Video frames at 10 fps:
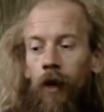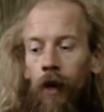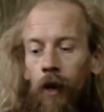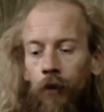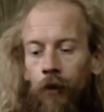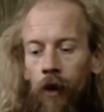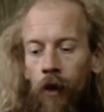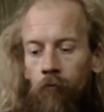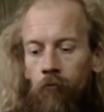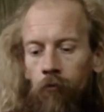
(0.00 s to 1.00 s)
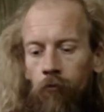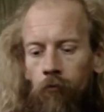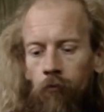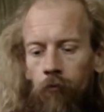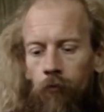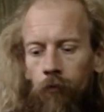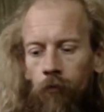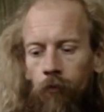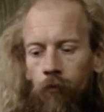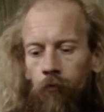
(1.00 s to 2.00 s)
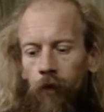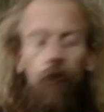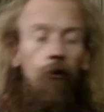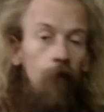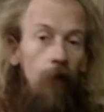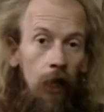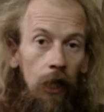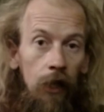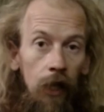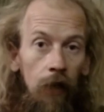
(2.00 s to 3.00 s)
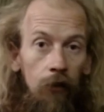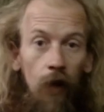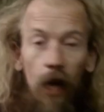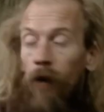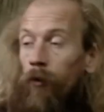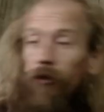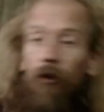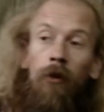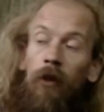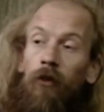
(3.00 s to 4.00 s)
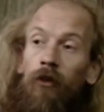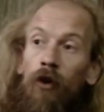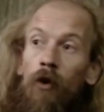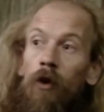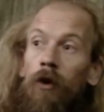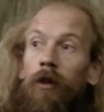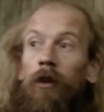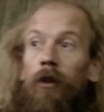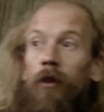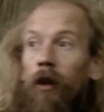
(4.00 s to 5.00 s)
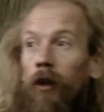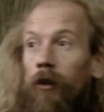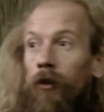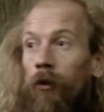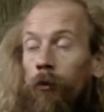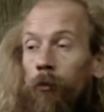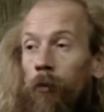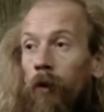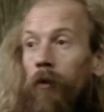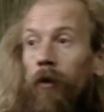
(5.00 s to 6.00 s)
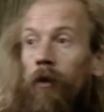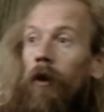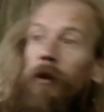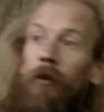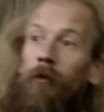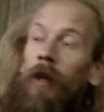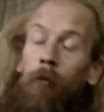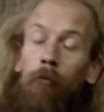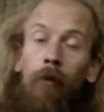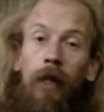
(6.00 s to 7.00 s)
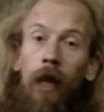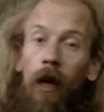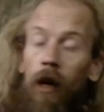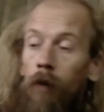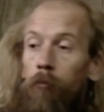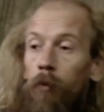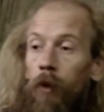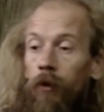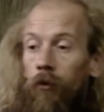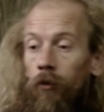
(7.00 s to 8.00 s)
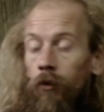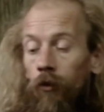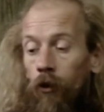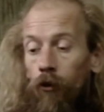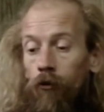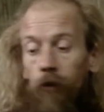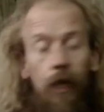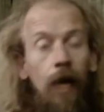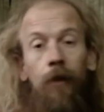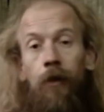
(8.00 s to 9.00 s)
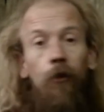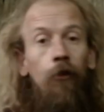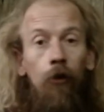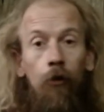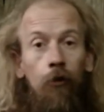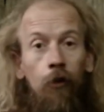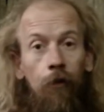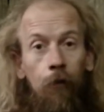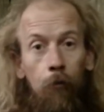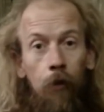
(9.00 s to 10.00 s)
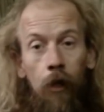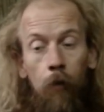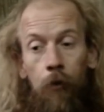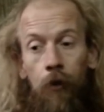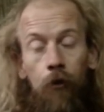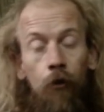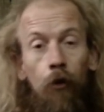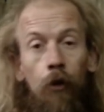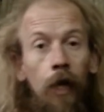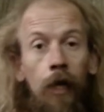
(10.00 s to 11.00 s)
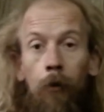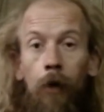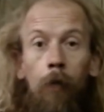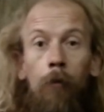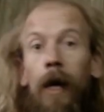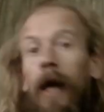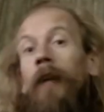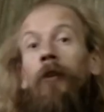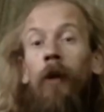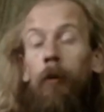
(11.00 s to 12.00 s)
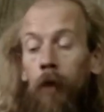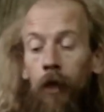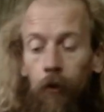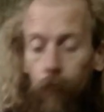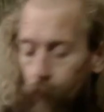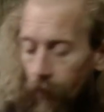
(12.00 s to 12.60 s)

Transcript: And um, interestingly, the next day I was doing this talk, and I knew, but I didn't really bring that up, but because I already had this new stuff to bring up in the talk anyway about AJ Miller.